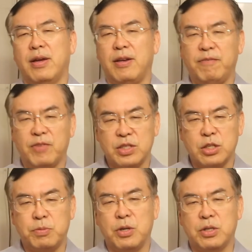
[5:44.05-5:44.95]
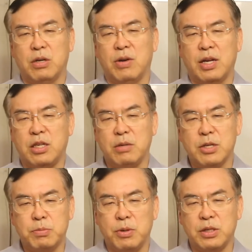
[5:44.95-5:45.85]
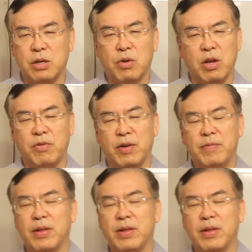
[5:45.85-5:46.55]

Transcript: investor special, handyman special, whatever.